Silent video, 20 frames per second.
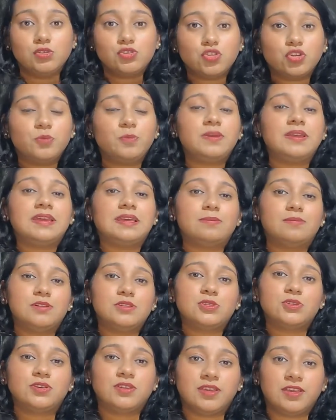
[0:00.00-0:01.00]
You should be
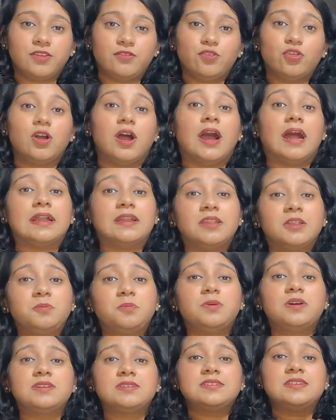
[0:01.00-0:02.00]
able to give your
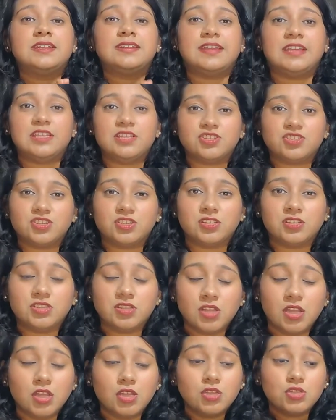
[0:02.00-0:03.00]
100%
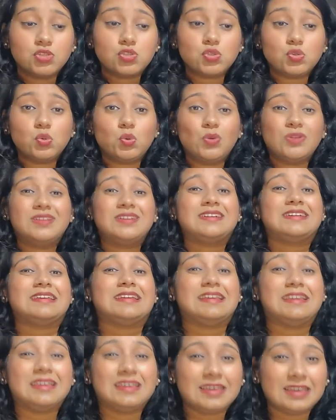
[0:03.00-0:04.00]
attention to the
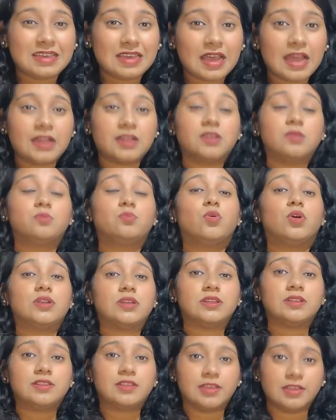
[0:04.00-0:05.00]
key and
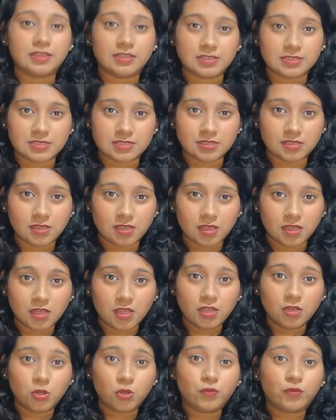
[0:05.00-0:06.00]
important things.
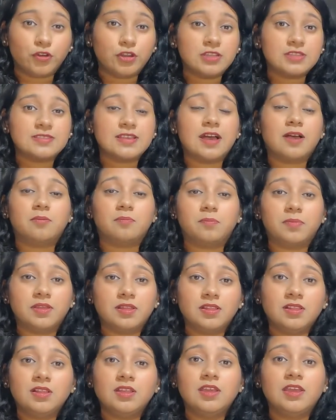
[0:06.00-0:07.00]
Now, for
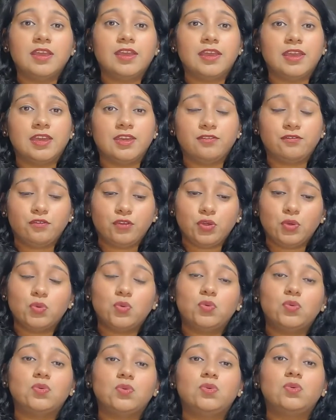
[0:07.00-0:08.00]
example, if
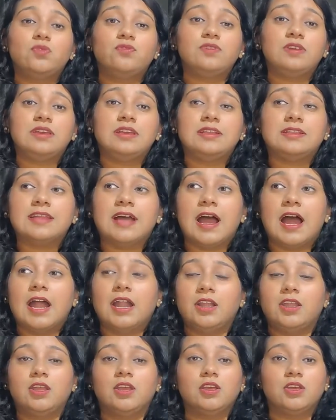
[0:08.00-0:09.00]
you feel
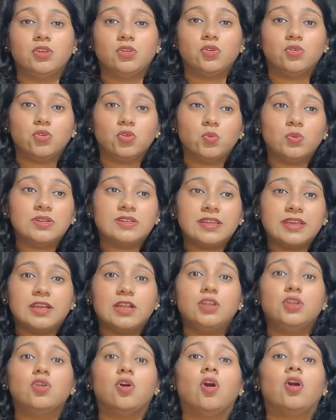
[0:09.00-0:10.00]
that, you know, you will take
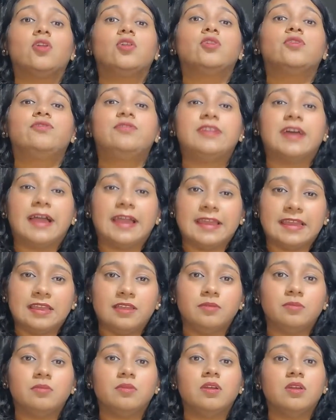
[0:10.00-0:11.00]
a lot of
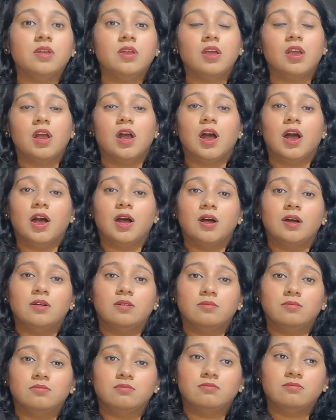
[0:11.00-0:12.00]
time
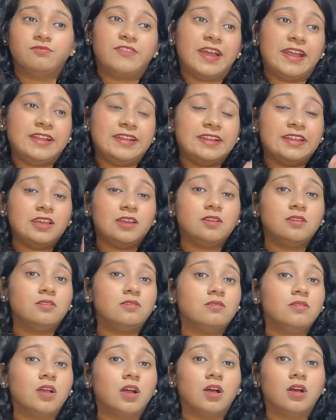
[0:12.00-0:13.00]

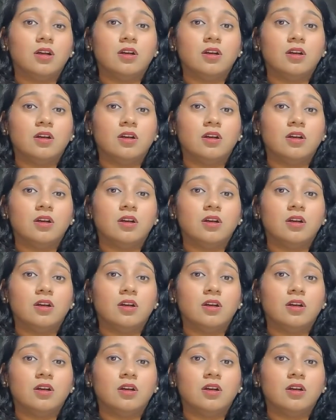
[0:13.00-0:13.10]
finding,